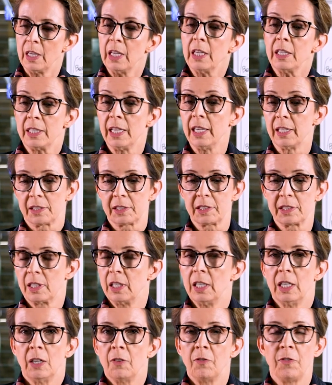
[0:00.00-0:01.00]
Yes,
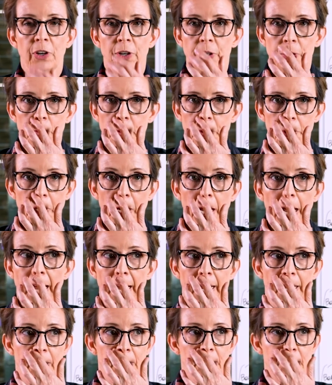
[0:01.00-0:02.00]
very good.
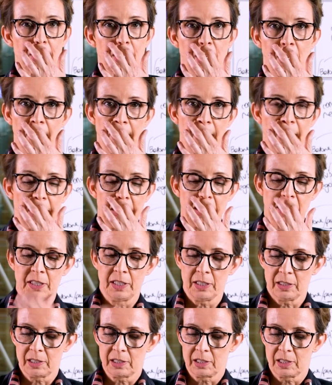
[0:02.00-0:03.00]
And I hear
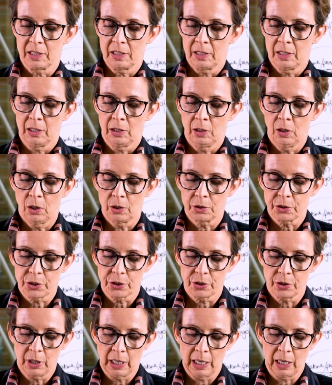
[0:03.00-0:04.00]
this a lot.
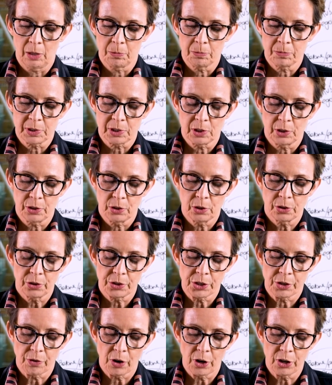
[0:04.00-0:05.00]
So you're not on
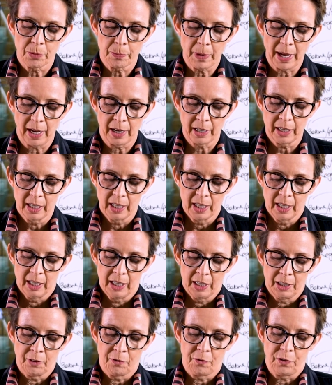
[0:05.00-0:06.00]
your own about,
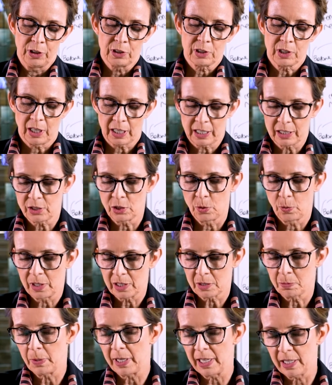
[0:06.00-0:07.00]
it feels like it's always
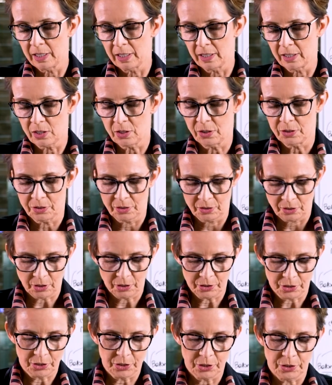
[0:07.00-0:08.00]
me that's got
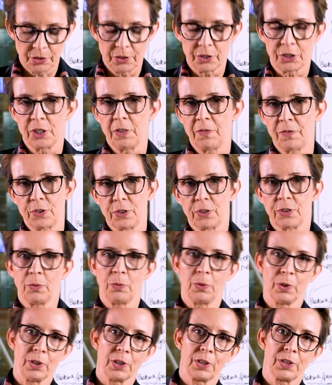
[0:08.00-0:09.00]
to do the shift or the
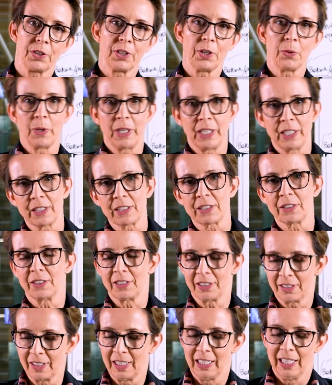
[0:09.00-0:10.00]
work or the awareness.
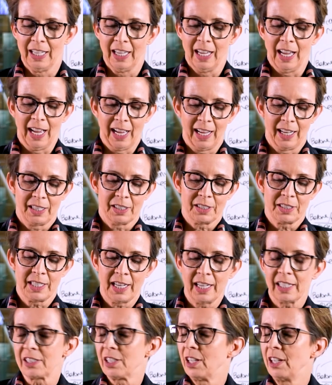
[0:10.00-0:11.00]
And
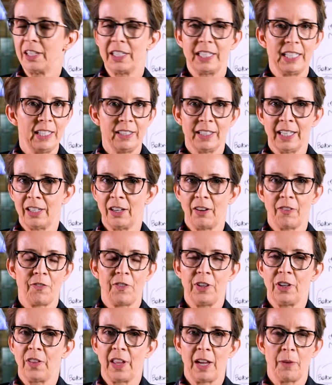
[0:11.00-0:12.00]
yes, I hear that. I
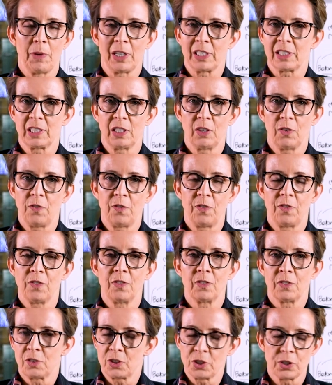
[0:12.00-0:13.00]
feel that myself
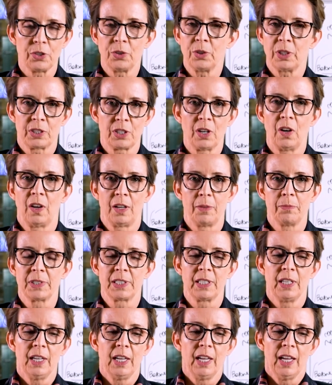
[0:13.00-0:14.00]
too at times.
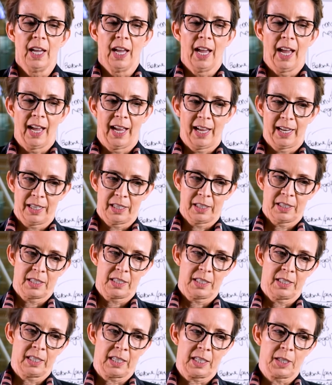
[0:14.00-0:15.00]
And
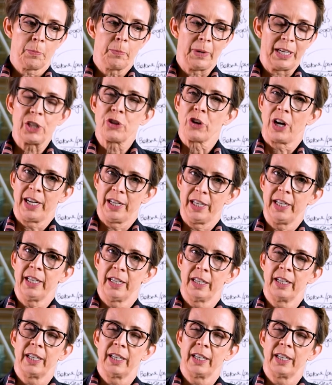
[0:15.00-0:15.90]
it can be draining.